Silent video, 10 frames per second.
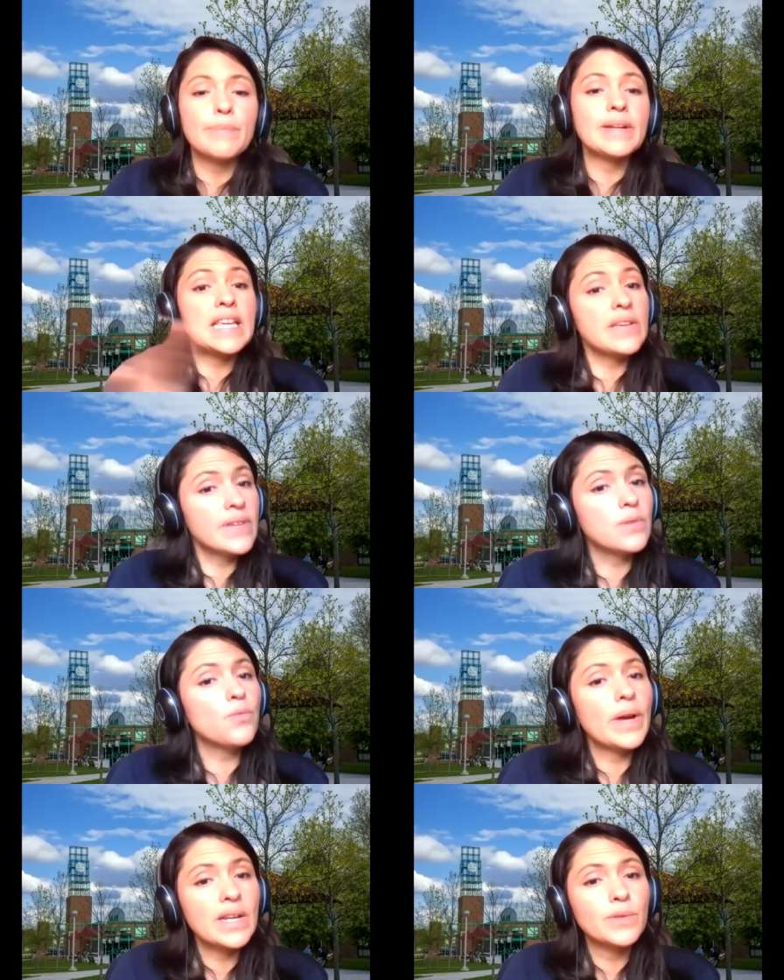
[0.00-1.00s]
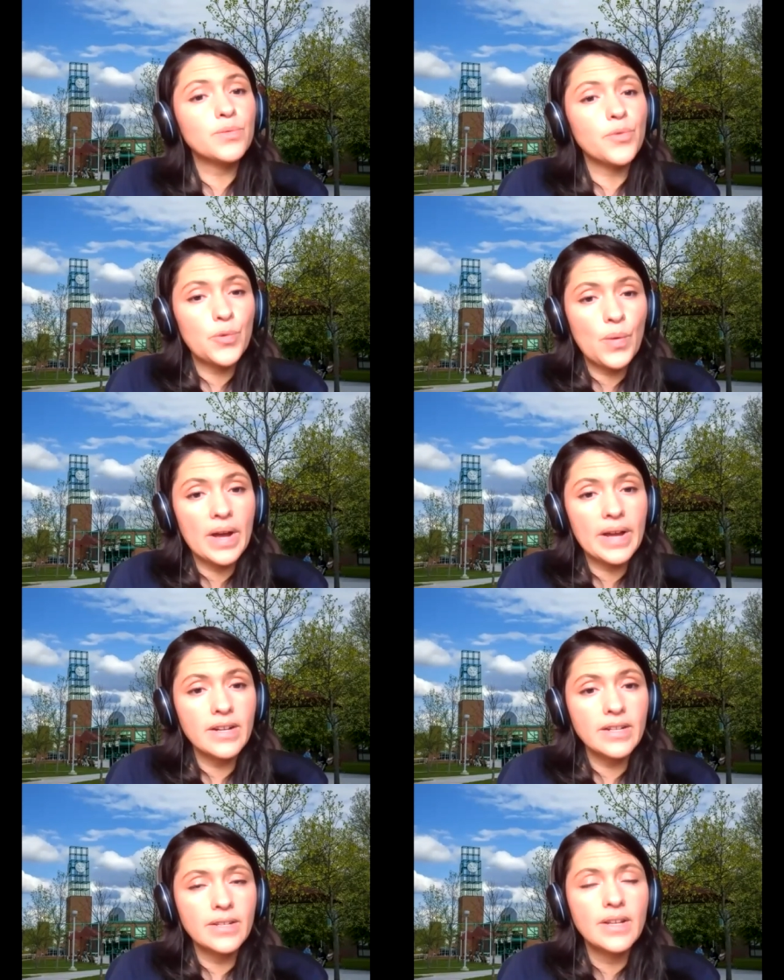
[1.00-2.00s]
But even when it was
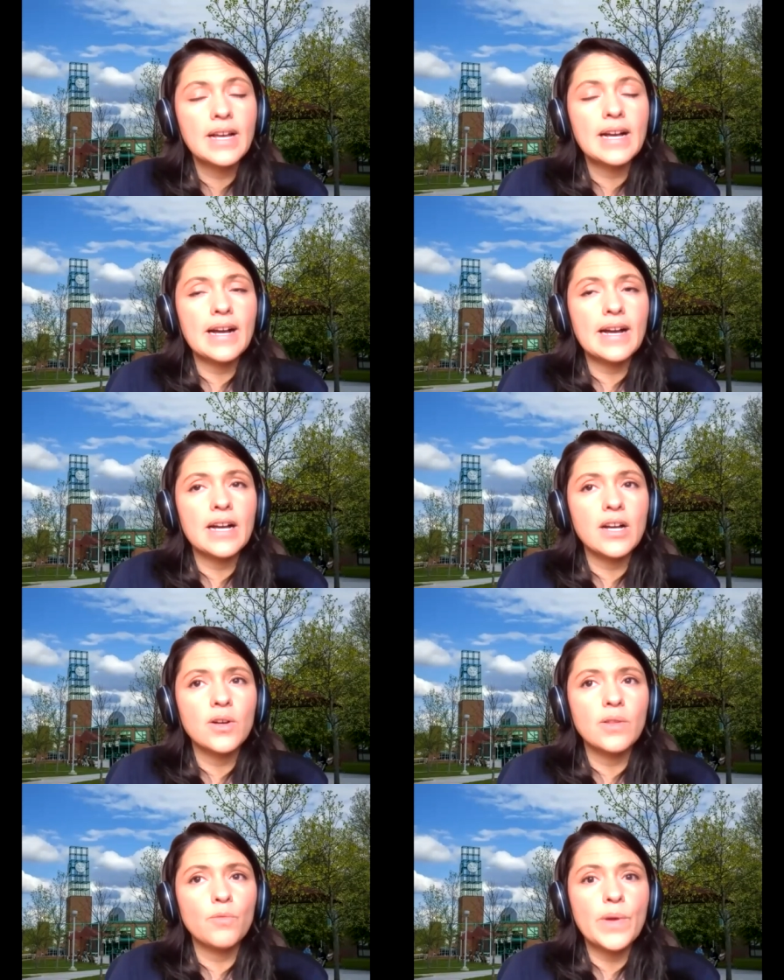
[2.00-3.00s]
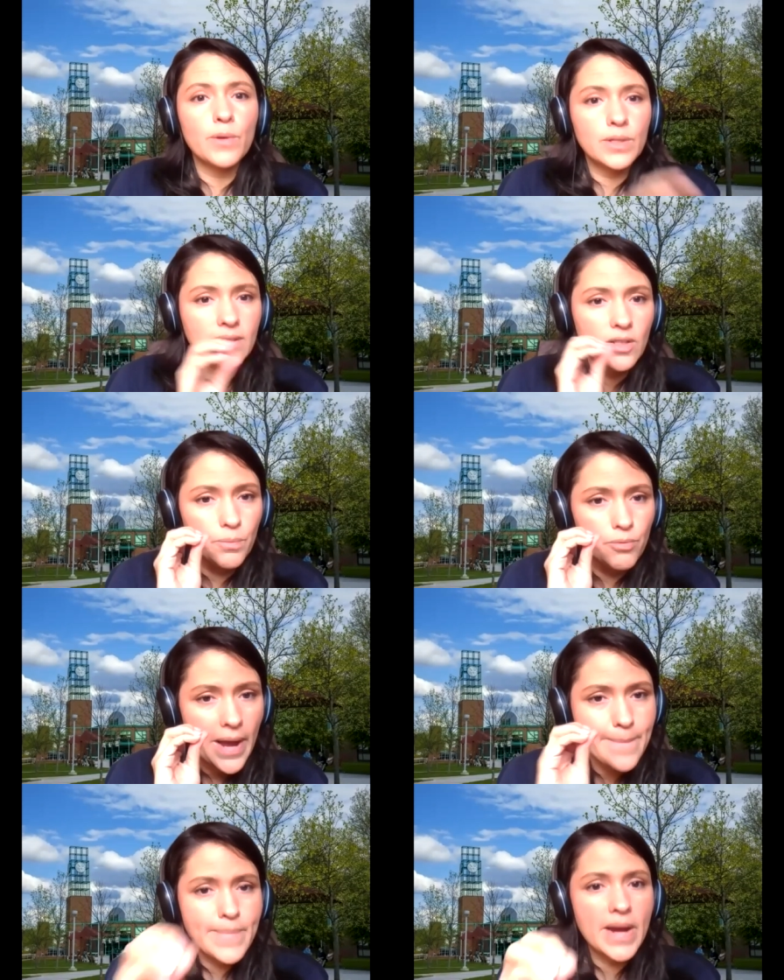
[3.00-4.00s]
required, uh, we were still
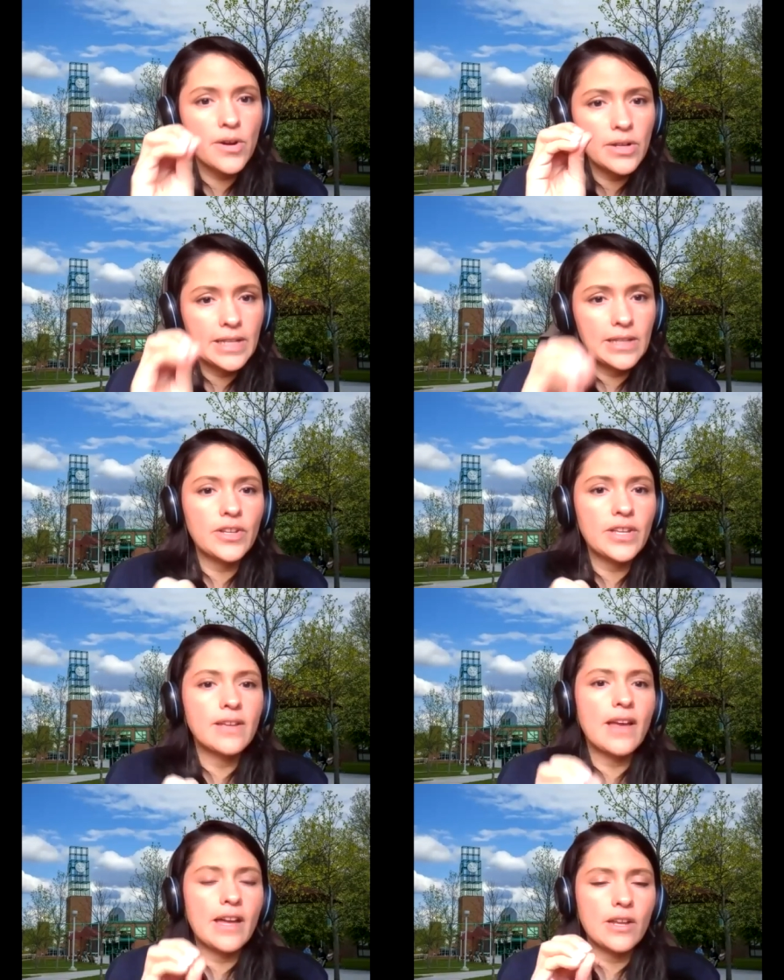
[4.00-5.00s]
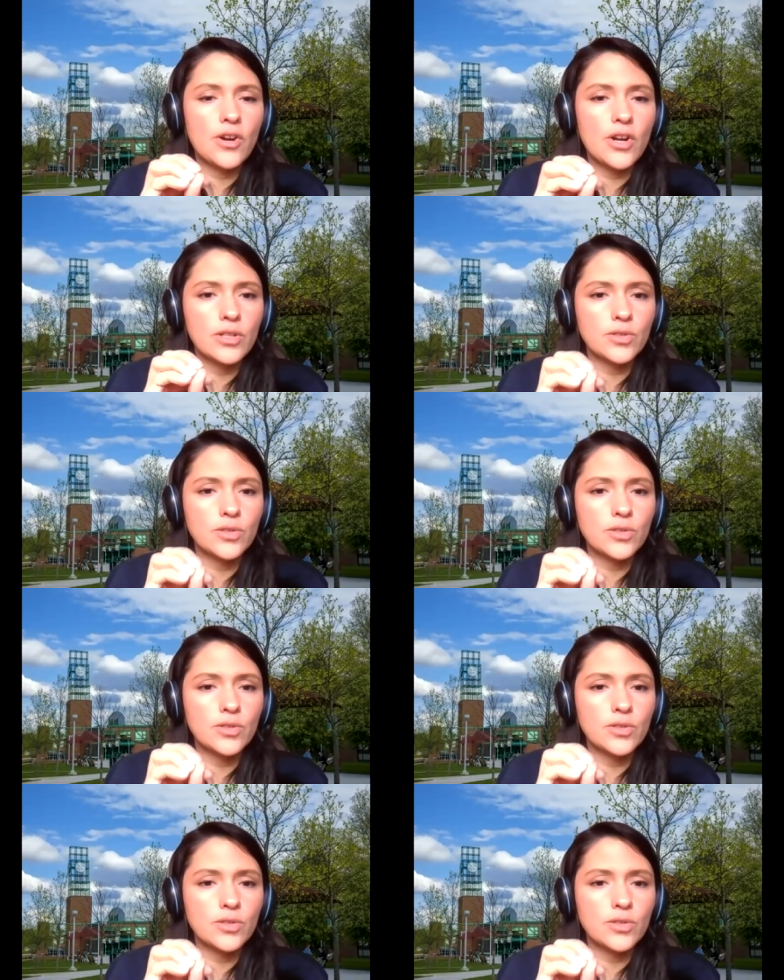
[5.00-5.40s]
primarily looking at your